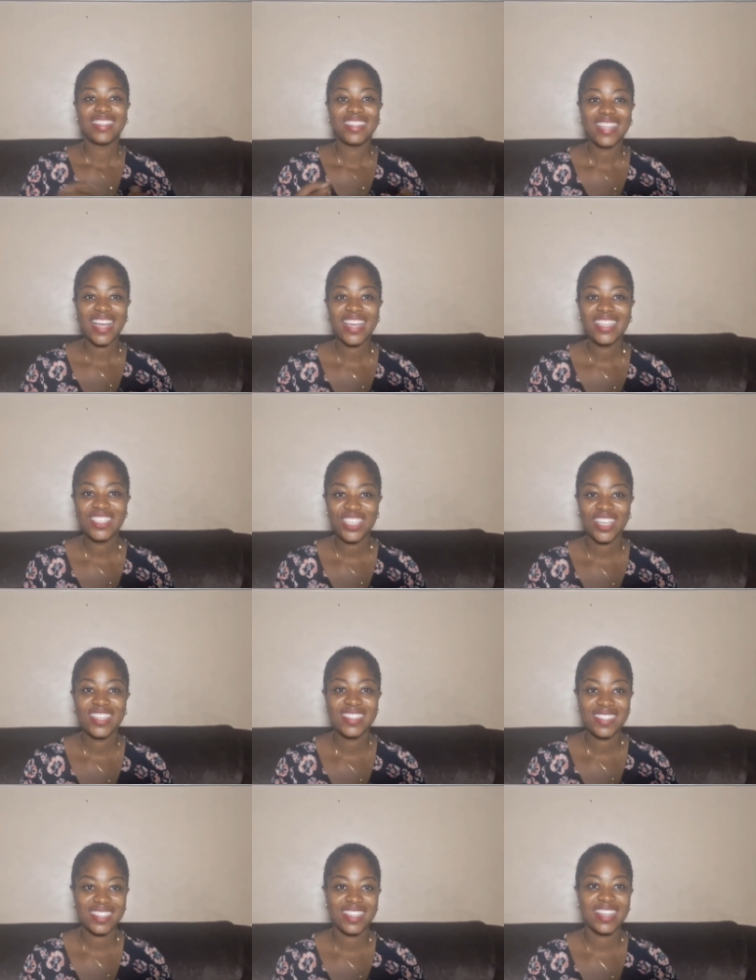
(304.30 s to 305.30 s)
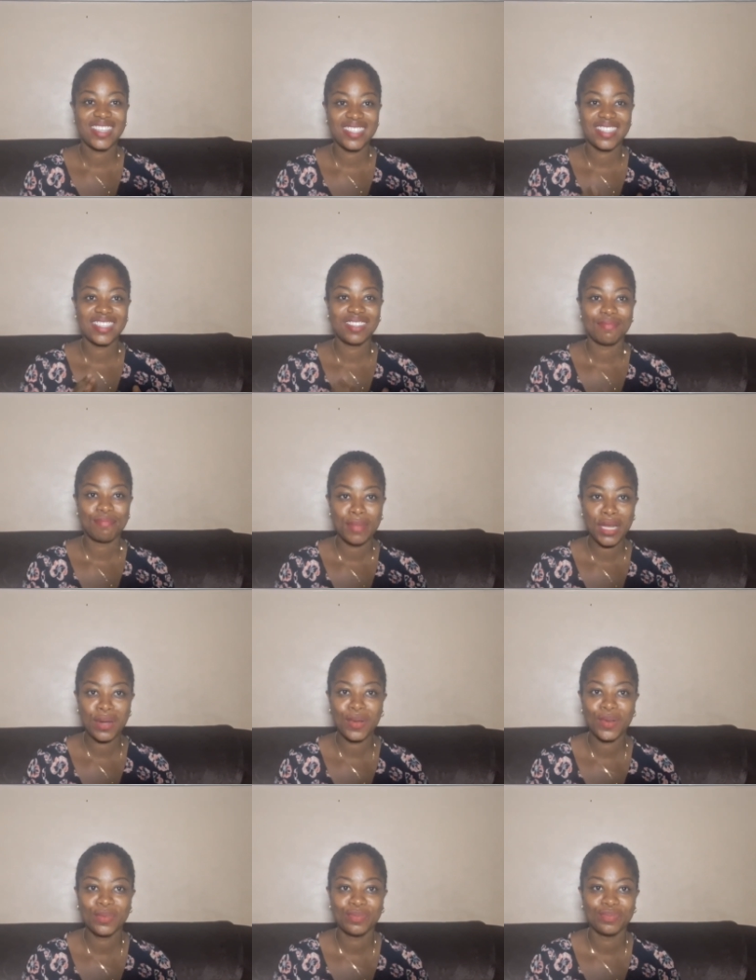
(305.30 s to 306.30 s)
Niger State
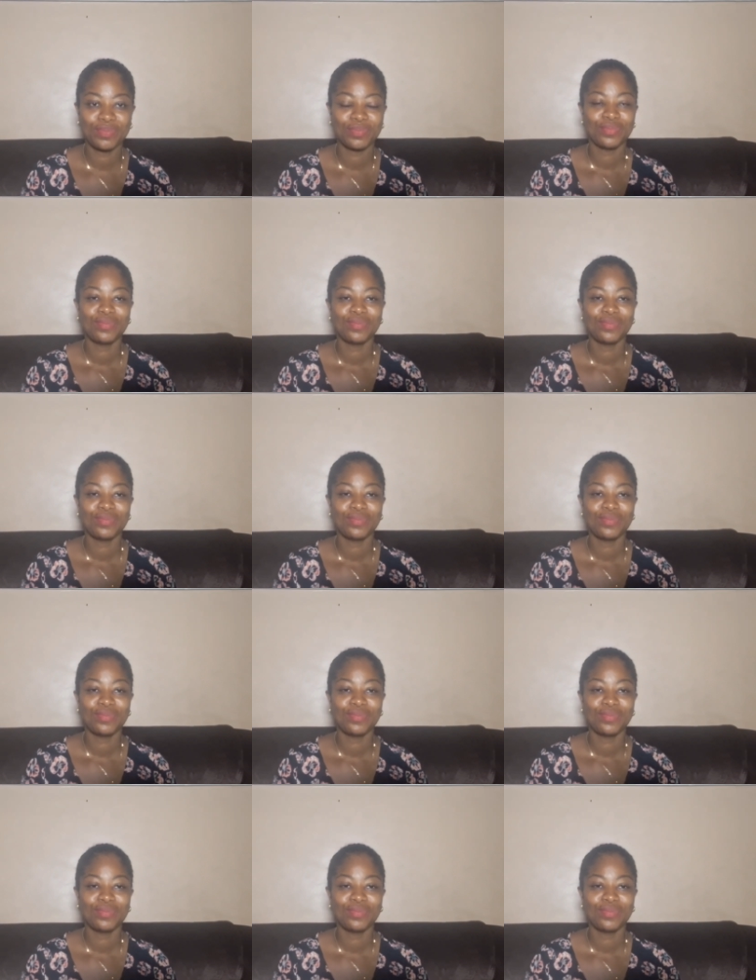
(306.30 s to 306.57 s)
melon.